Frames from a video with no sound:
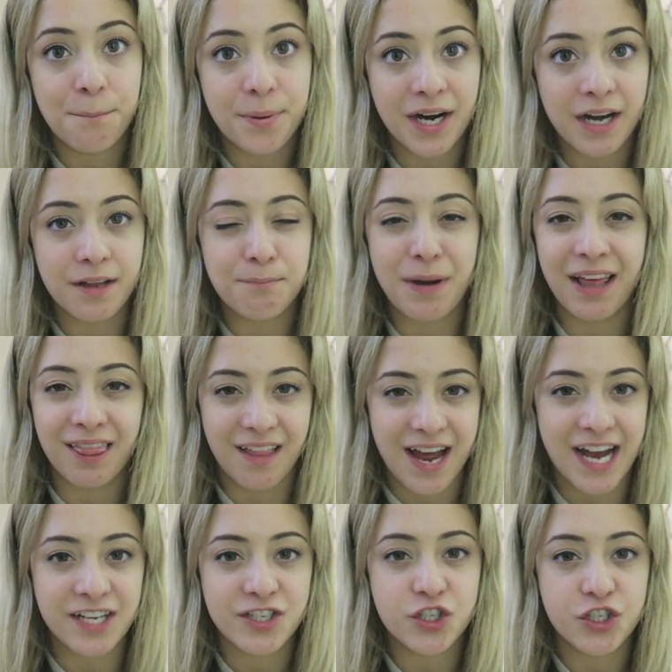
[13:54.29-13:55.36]
but my
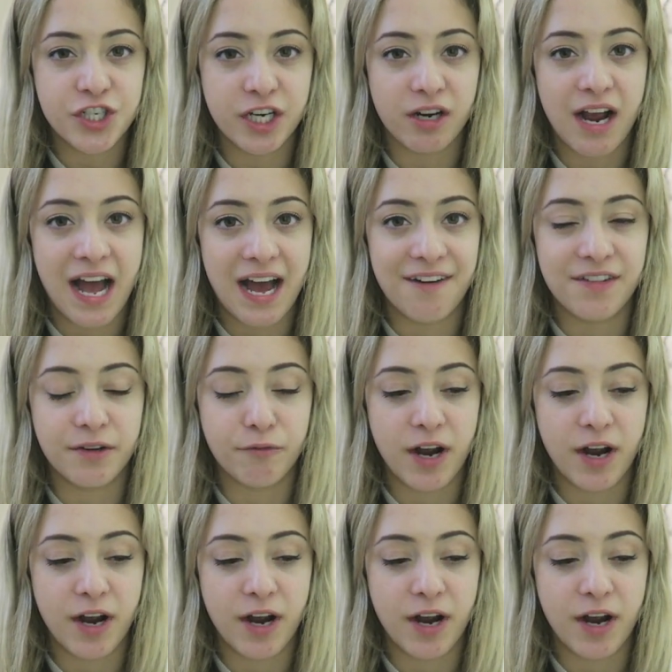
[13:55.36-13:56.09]
last year having